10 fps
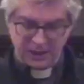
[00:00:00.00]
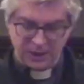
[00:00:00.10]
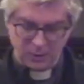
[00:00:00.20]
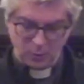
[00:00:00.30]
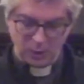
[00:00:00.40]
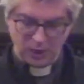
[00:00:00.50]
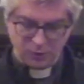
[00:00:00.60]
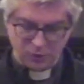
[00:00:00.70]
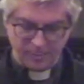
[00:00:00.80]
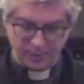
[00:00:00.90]
In all our
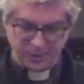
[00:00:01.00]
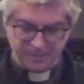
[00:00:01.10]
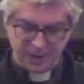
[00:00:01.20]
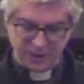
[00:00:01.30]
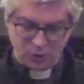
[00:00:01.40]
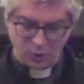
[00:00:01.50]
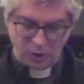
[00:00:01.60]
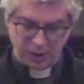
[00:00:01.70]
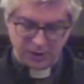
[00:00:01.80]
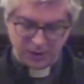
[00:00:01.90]
troubles, my
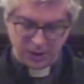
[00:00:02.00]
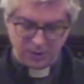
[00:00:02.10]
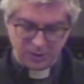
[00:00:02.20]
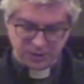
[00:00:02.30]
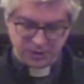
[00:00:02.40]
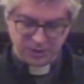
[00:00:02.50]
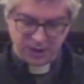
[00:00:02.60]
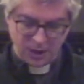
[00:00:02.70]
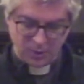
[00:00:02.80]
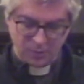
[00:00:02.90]
joy knows
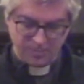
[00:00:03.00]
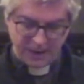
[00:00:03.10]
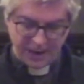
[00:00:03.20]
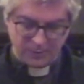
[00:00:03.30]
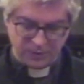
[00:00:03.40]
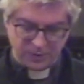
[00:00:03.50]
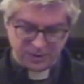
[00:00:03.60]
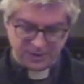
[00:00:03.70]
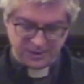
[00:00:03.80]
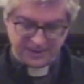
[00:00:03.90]
no
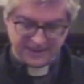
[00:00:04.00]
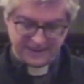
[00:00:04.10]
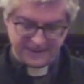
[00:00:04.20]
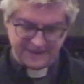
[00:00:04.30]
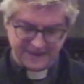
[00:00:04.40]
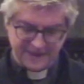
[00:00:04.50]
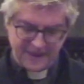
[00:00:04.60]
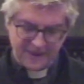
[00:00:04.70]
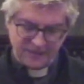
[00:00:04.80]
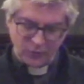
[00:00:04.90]
bounds.
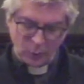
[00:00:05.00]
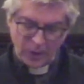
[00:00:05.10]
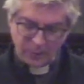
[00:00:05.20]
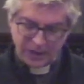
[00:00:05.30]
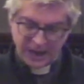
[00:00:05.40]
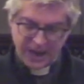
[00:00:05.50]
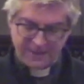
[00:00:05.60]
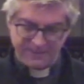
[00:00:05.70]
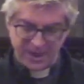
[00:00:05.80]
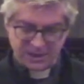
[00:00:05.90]
For when we
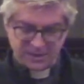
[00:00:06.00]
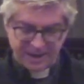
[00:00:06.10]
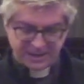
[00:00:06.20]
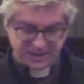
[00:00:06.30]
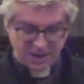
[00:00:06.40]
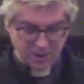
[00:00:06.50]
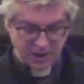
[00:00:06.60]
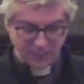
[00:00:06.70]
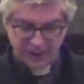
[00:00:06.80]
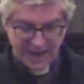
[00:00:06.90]
came into
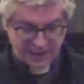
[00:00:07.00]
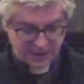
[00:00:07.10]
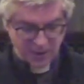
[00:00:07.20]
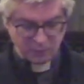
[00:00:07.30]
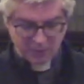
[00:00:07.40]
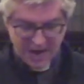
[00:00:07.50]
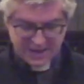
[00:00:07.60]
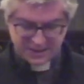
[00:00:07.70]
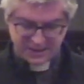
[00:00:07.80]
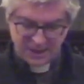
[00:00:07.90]
Macedonia, we had no
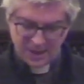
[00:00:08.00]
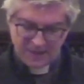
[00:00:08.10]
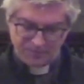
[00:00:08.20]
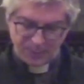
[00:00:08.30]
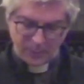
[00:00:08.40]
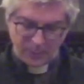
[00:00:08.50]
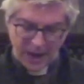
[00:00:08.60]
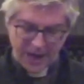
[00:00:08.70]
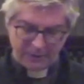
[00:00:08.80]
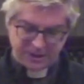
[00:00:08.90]
rest, but we were
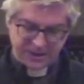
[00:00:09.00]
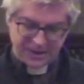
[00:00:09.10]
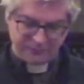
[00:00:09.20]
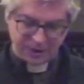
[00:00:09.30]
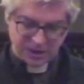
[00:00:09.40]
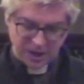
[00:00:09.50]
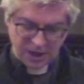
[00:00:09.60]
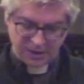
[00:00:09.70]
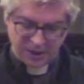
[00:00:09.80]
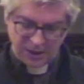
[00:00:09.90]
harassed at every
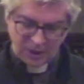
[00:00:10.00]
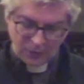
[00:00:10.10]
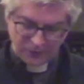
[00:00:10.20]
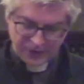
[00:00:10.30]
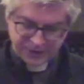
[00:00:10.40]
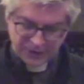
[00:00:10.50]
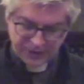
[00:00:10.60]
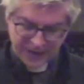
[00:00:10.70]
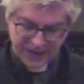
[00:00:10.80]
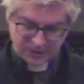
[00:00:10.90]
turn, conflicts on
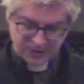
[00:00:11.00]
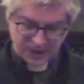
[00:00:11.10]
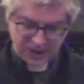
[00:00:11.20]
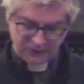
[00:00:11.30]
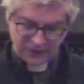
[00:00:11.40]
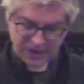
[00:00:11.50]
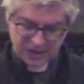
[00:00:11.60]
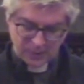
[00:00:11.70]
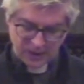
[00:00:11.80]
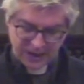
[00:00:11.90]
the outside,
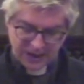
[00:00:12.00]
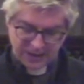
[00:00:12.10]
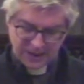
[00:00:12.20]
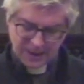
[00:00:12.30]
fears within.